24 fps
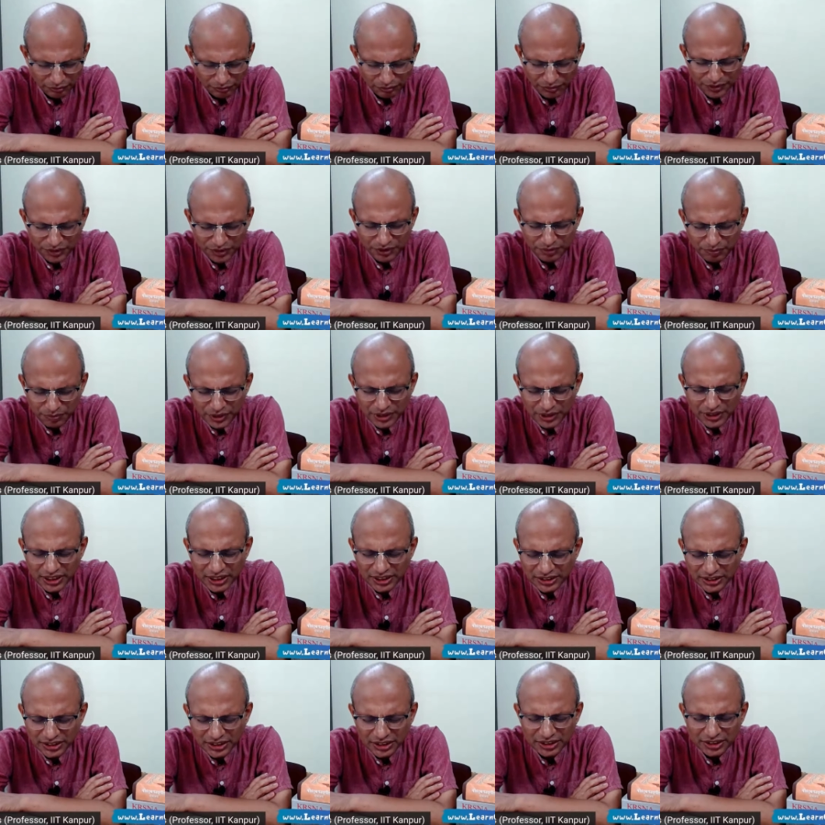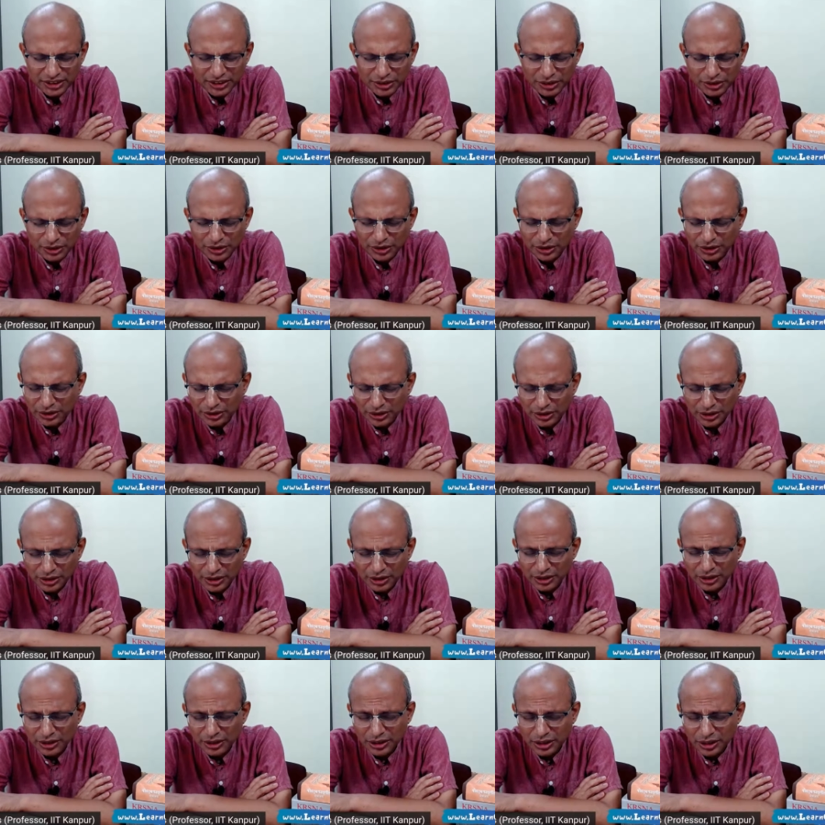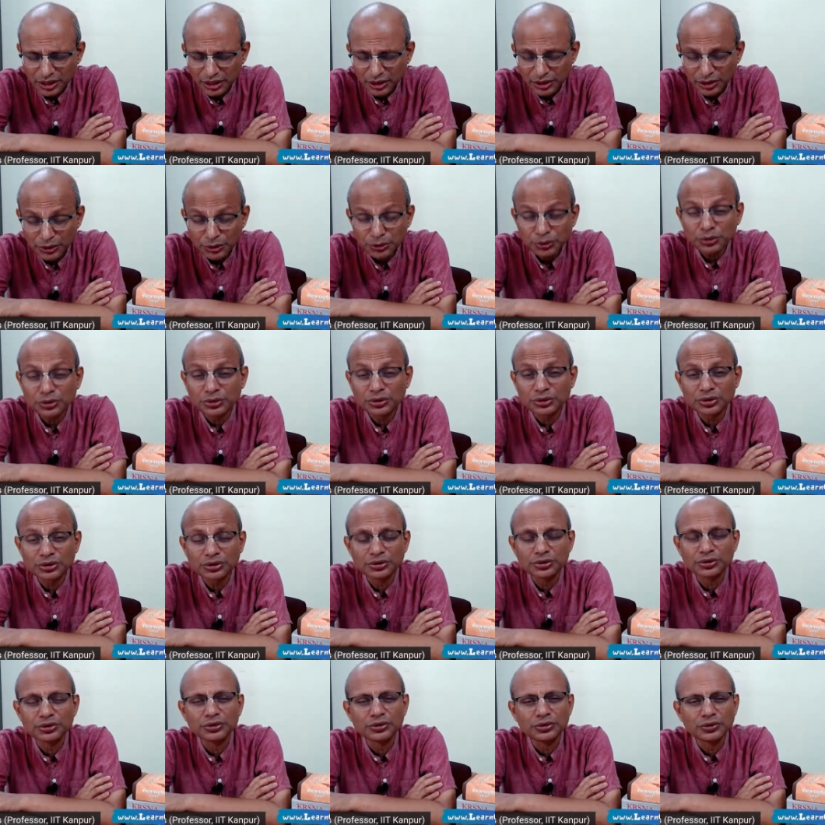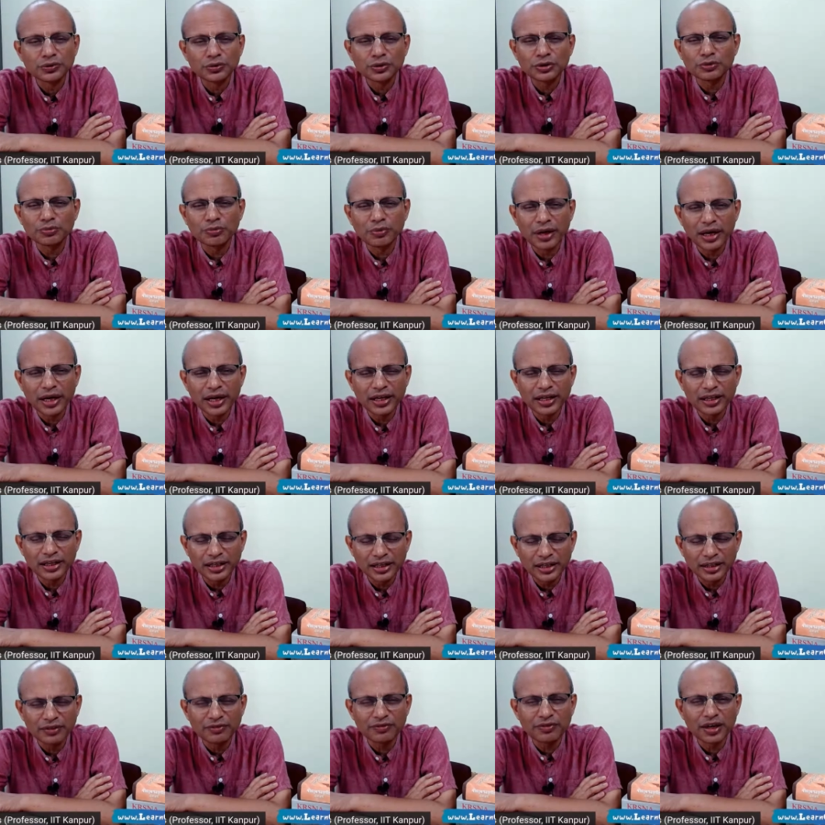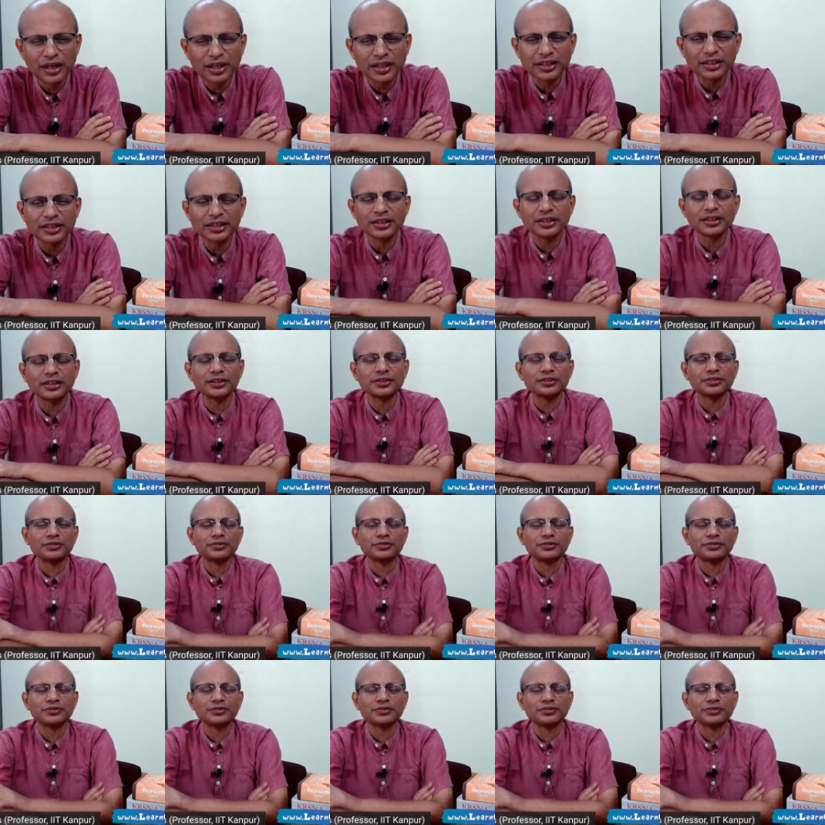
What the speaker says: please exchange your youth with my invalidity.